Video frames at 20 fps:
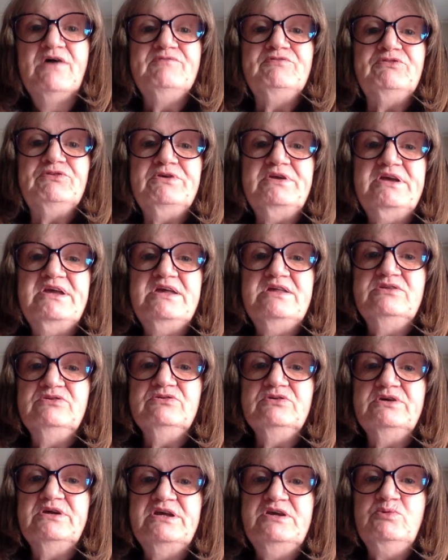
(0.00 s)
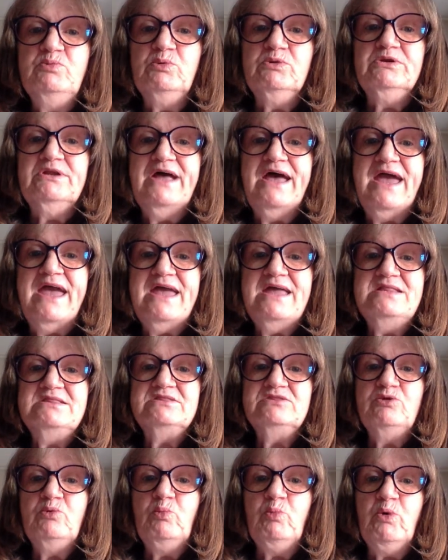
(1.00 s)
for either he will hate
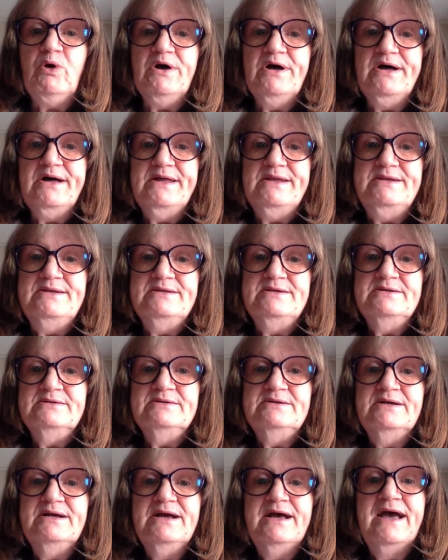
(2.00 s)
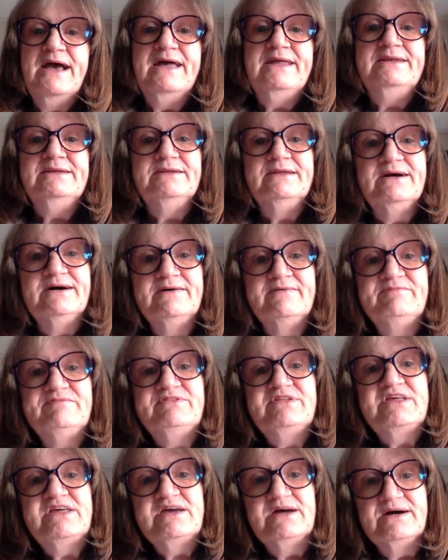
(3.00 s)
the one and love
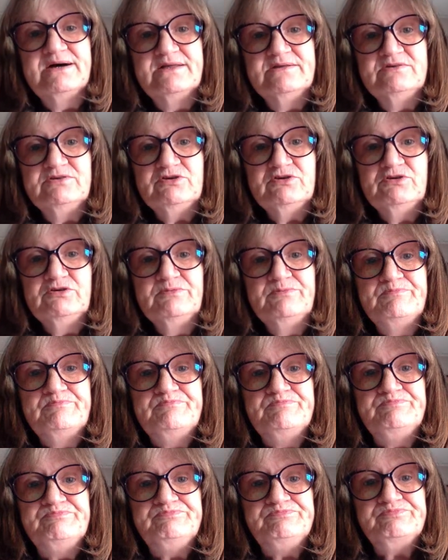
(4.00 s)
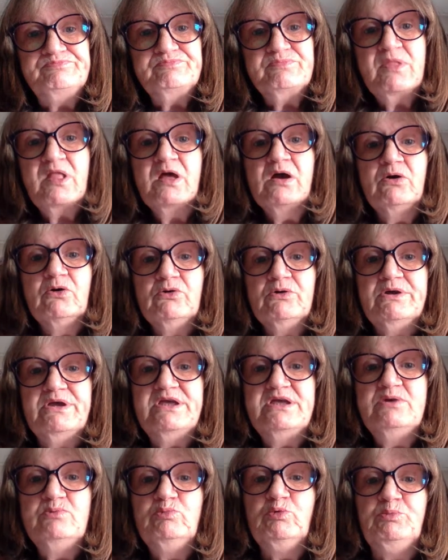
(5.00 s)
the other, or
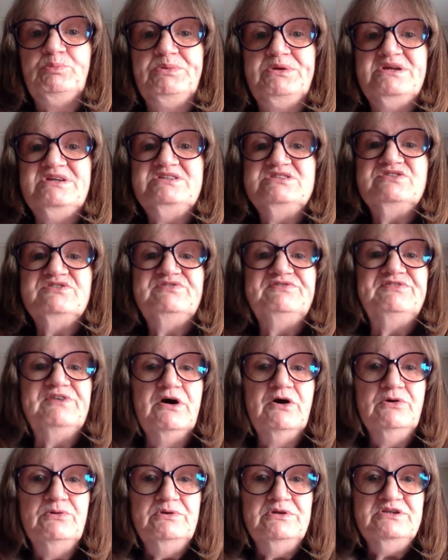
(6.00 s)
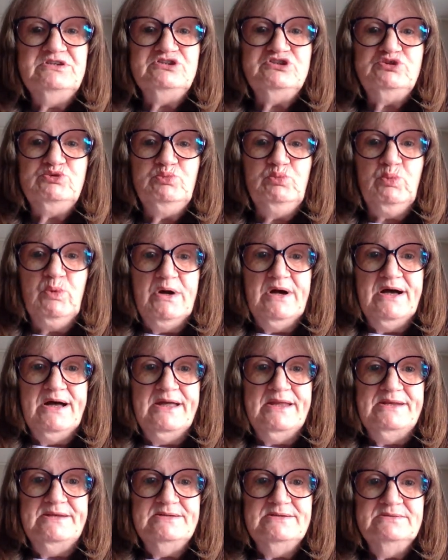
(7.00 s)
he will be devoted to
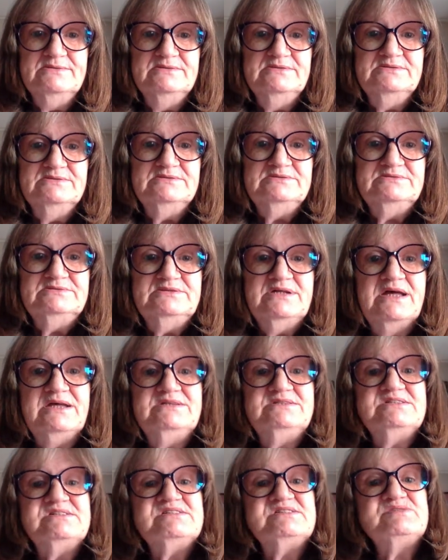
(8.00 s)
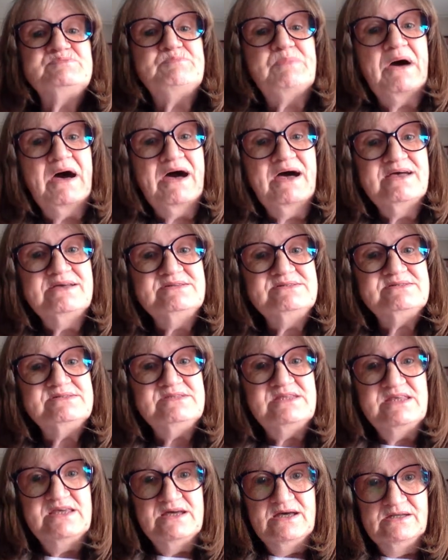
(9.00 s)
one and despise
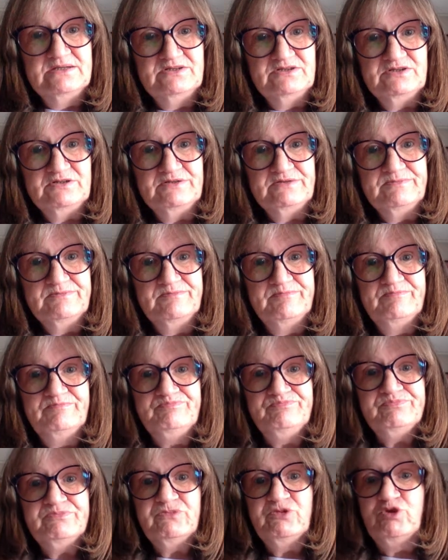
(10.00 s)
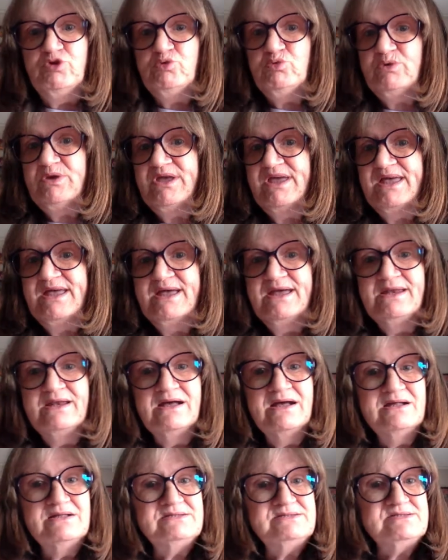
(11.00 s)
the other. You
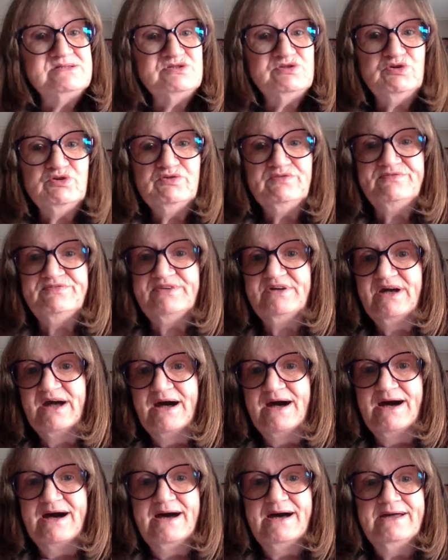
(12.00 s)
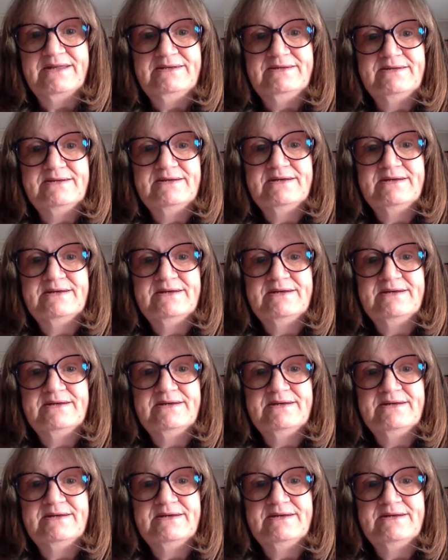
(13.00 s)
cannot serve God